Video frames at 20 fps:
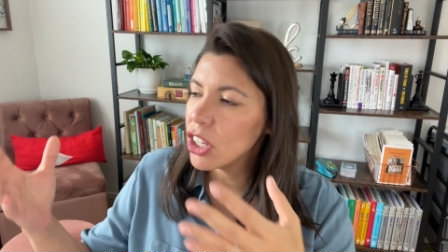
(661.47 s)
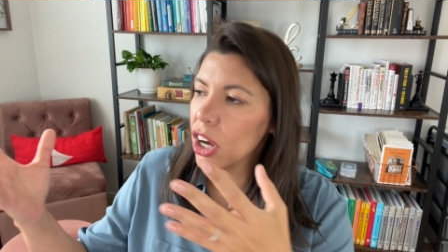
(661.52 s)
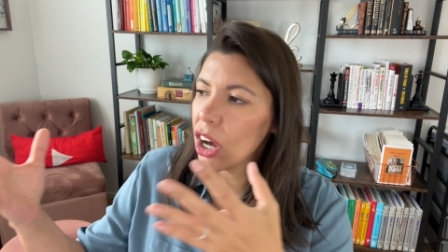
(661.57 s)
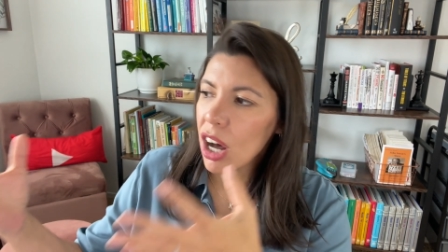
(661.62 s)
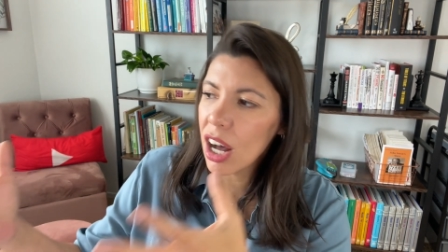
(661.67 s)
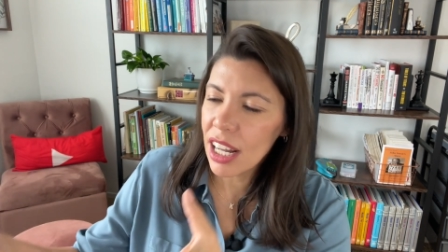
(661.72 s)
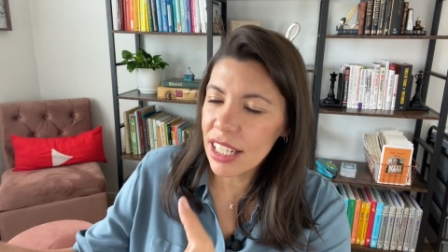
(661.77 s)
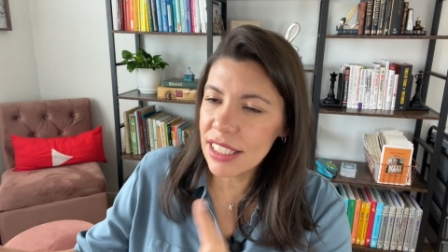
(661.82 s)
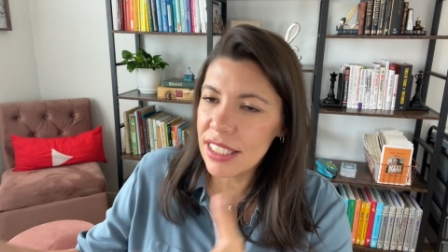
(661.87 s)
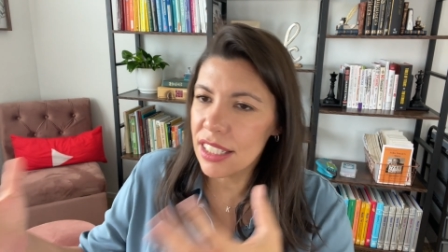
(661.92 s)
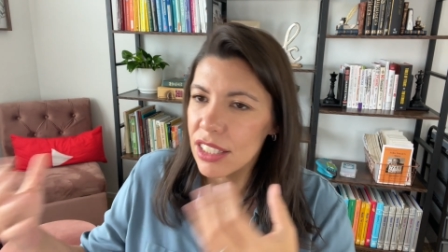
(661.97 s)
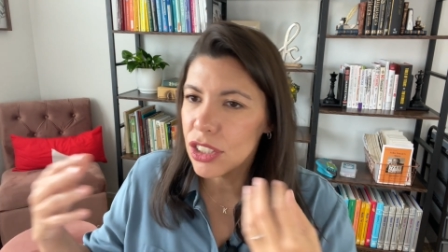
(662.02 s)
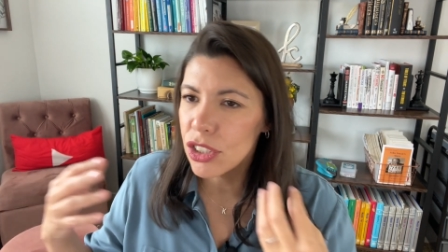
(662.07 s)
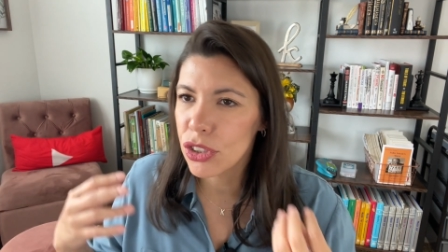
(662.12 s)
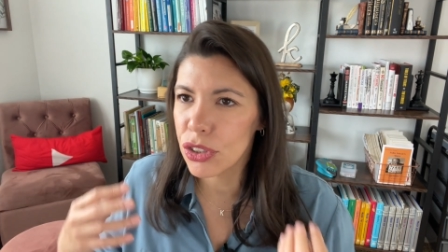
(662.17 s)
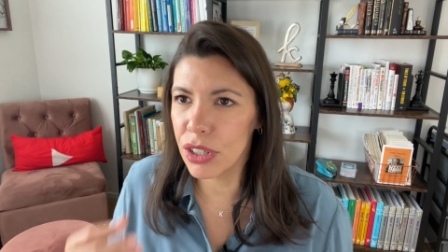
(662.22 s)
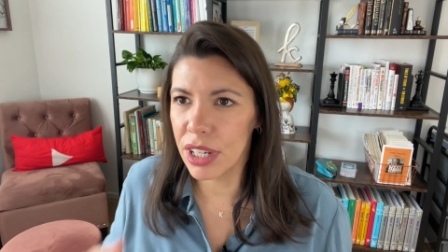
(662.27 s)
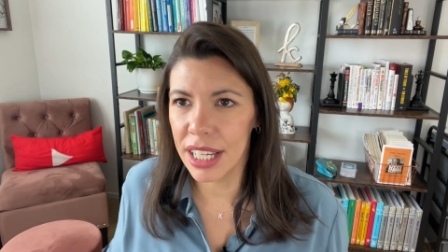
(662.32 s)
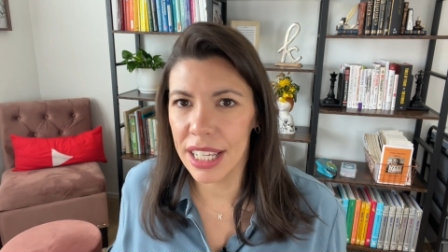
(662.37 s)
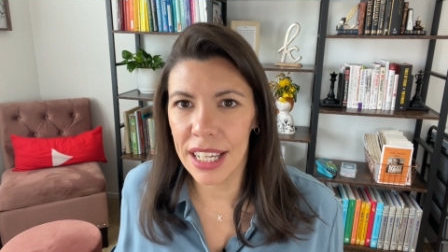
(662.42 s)

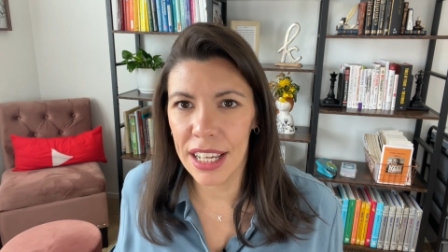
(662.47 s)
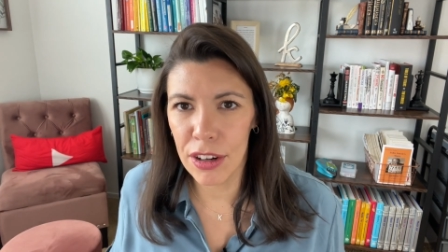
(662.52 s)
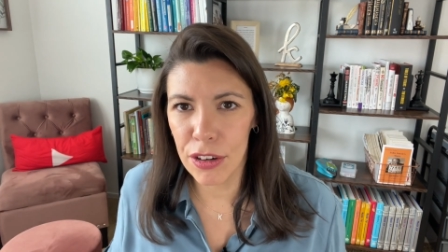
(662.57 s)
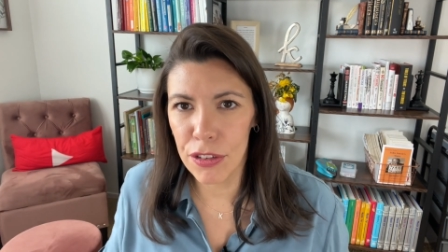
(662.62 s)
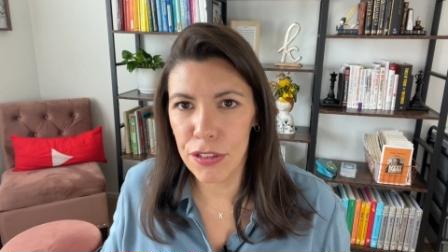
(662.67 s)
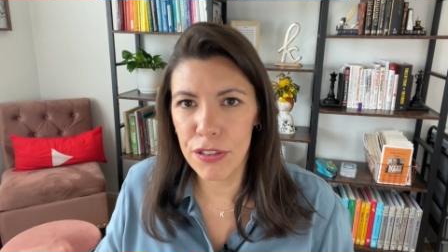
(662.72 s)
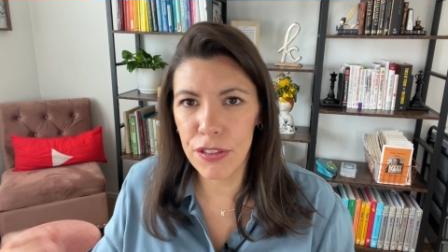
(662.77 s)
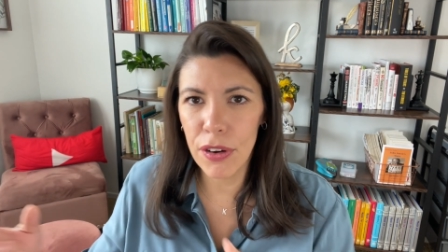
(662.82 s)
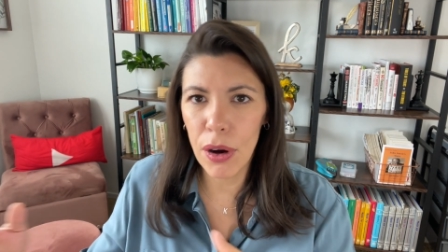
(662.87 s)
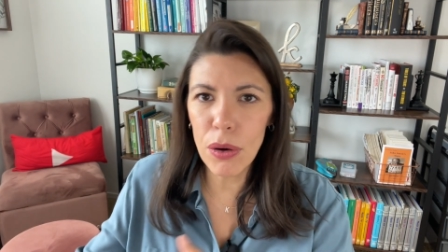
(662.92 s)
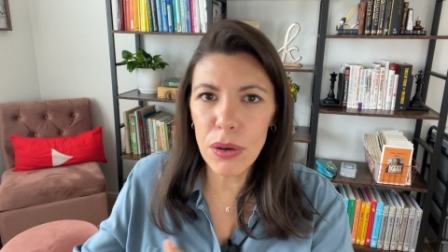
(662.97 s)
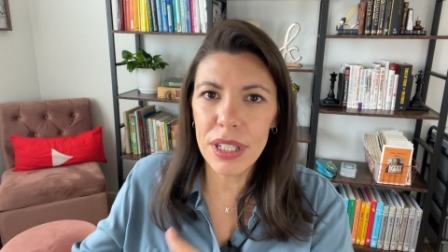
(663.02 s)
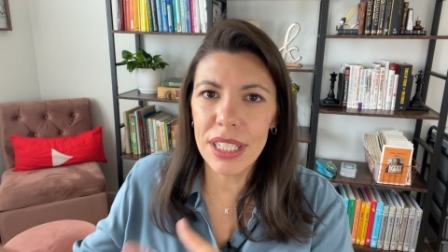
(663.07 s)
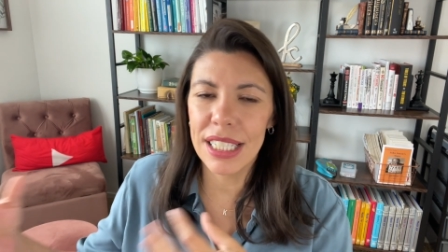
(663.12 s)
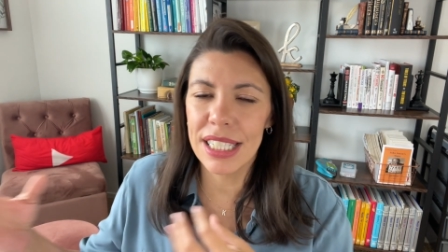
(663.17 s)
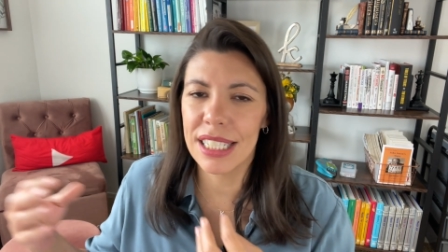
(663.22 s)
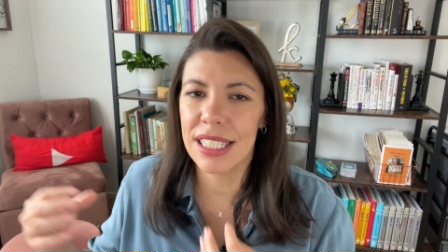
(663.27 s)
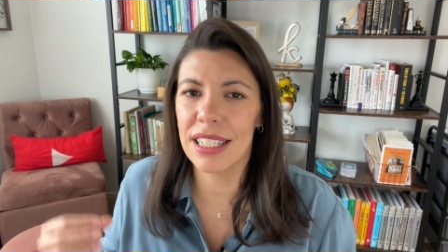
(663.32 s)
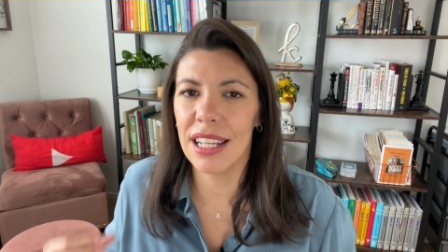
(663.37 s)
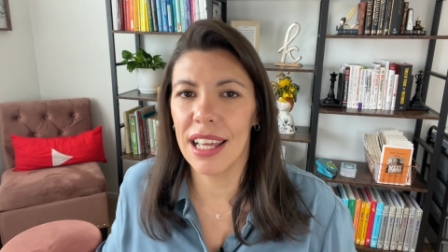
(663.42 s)
concentrate or
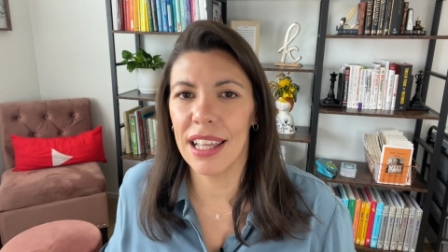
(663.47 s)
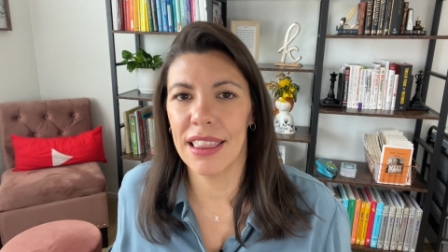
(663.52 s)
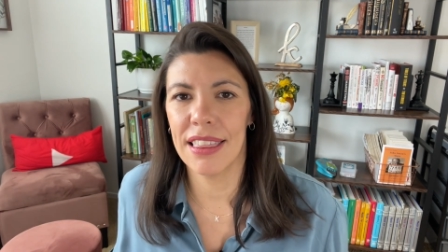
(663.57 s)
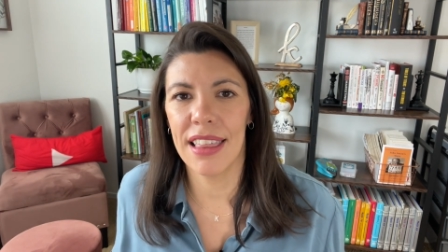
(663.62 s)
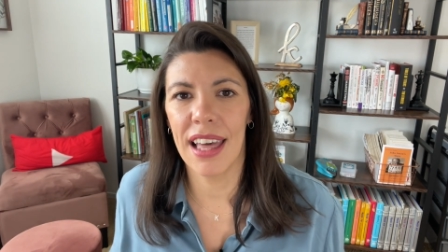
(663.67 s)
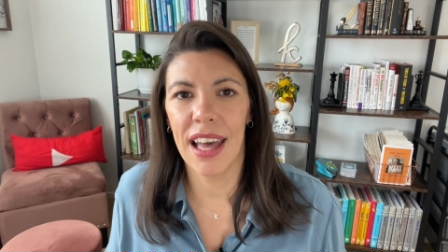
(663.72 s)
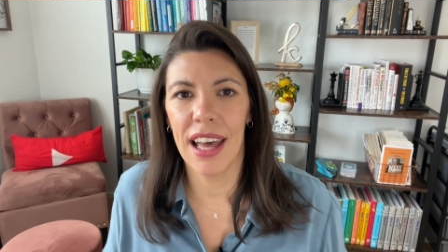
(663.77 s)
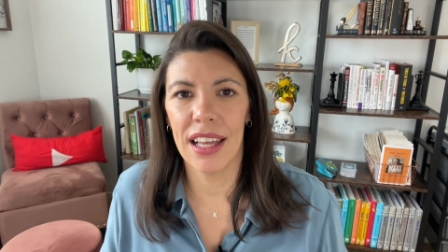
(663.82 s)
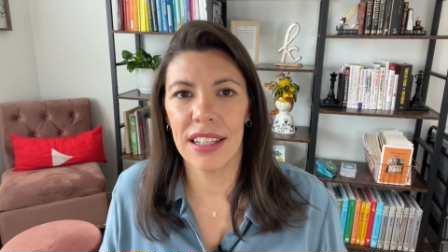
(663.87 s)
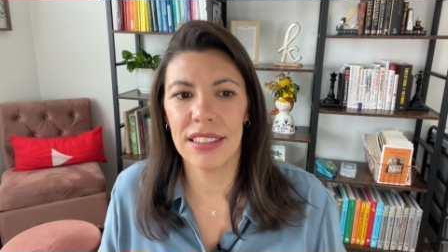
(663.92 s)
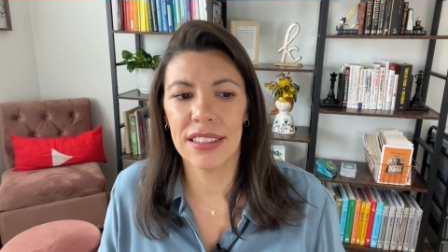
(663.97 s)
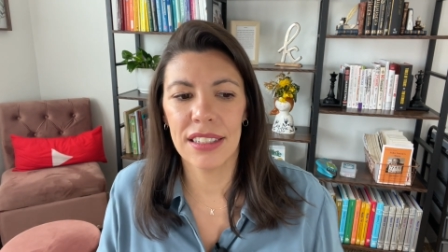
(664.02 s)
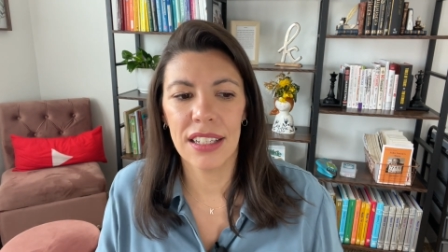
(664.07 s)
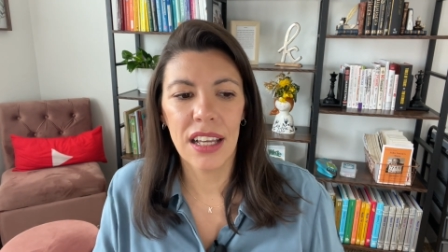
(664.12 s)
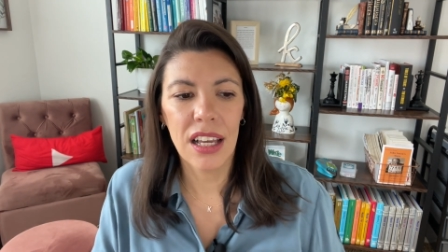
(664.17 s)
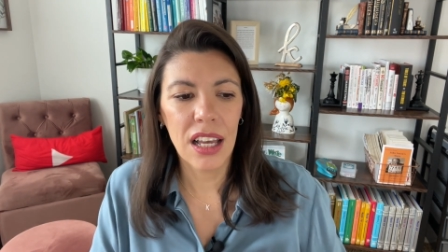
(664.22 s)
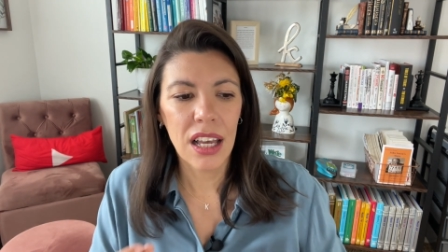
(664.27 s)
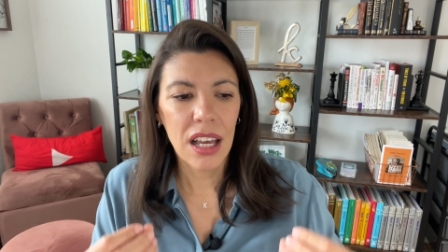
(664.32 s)
focus like that